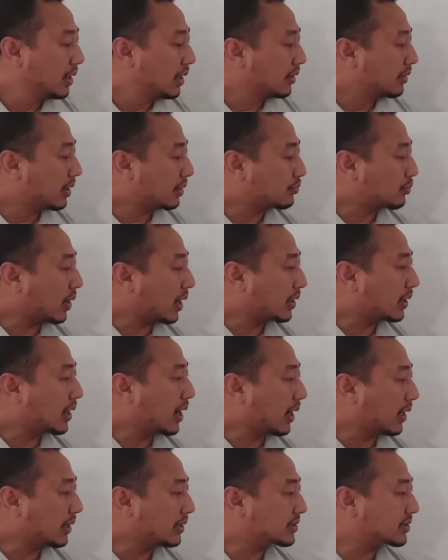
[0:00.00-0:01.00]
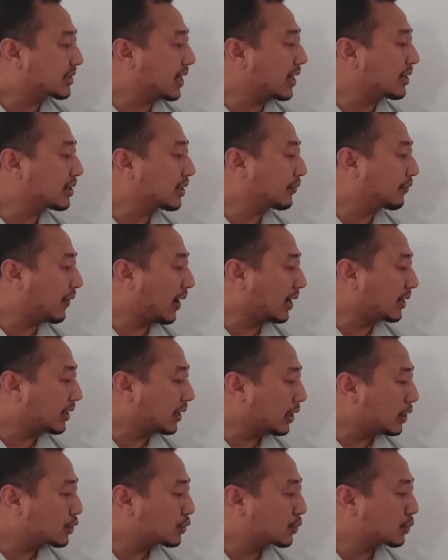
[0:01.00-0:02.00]
The trachea is then divided
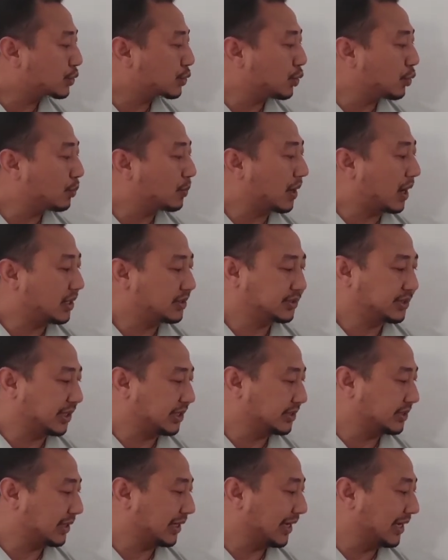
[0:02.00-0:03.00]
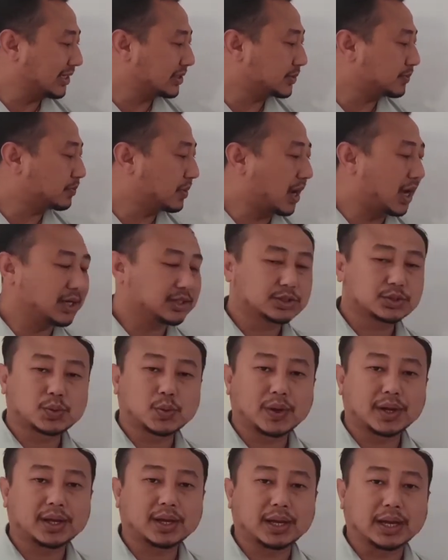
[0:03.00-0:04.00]
into two branches, each branch
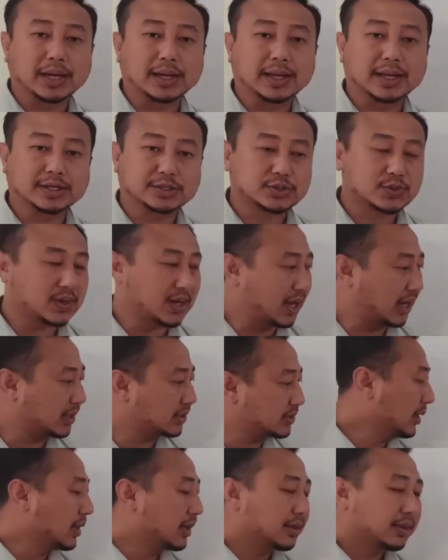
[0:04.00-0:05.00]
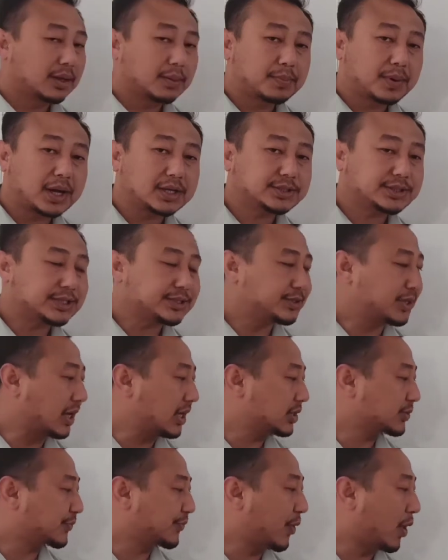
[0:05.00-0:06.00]
going in its lung. The branches that
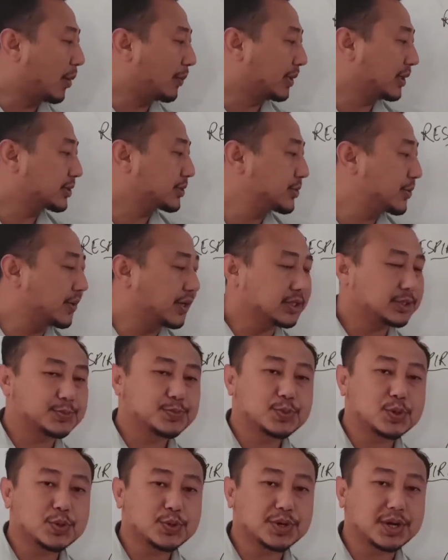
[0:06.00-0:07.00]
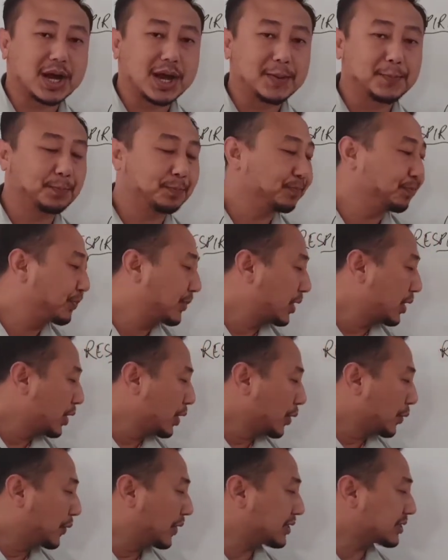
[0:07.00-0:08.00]
is formed is known as bronchi,
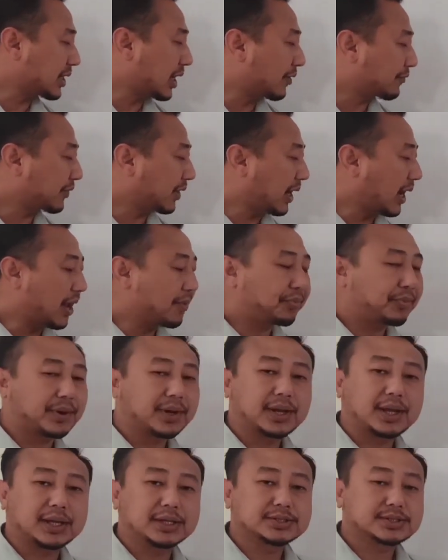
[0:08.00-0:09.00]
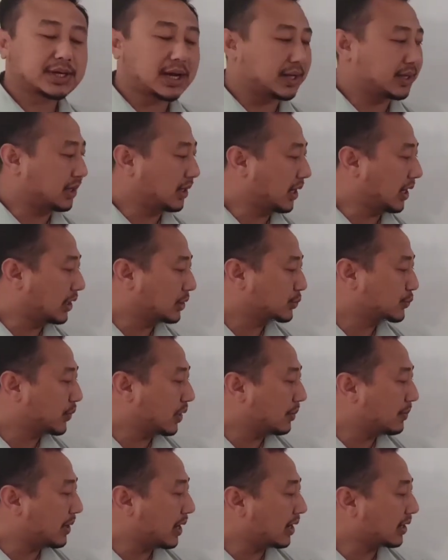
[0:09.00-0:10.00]
which after entering inside the lungs will
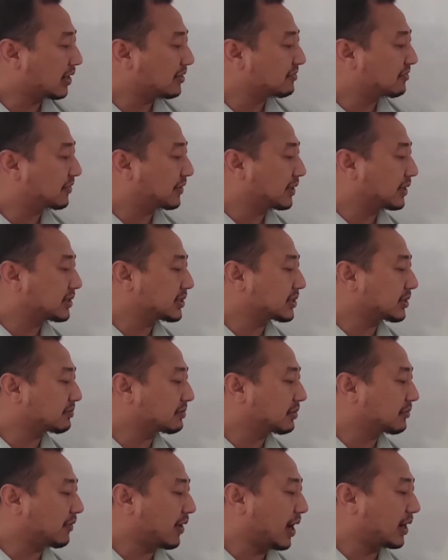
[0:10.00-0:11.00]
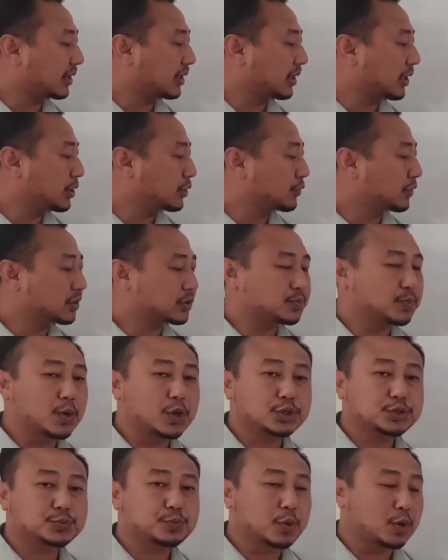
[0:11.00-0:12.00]
be again further subdivided into
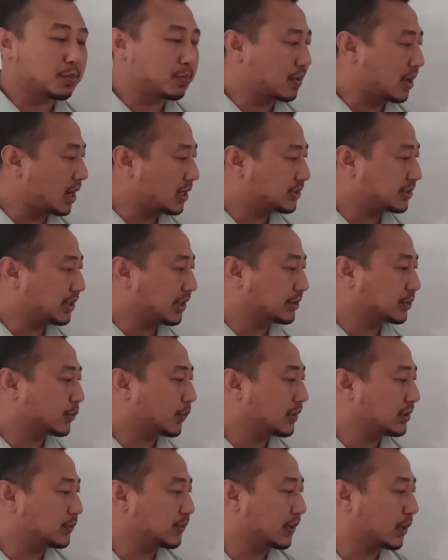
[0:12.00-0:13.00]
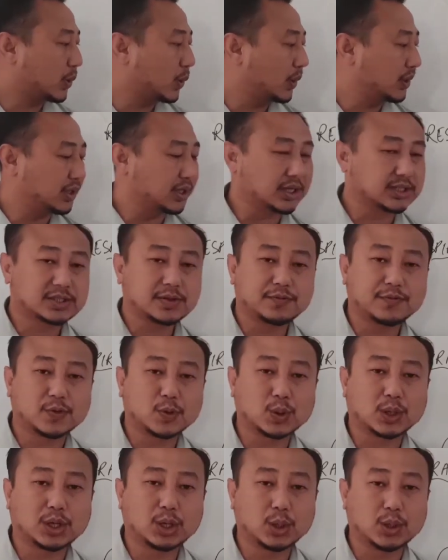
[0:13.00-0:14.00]
small branches, which we call it as a
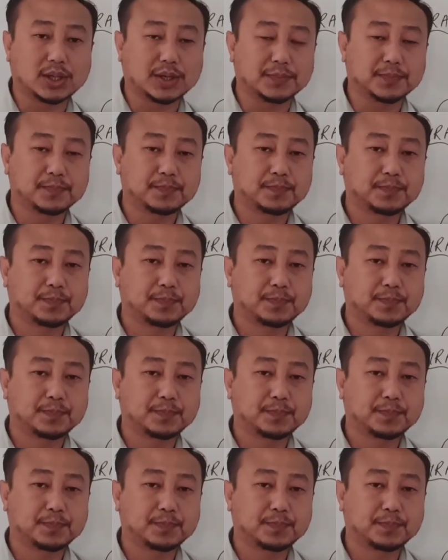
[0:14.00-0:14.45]
bronchiole.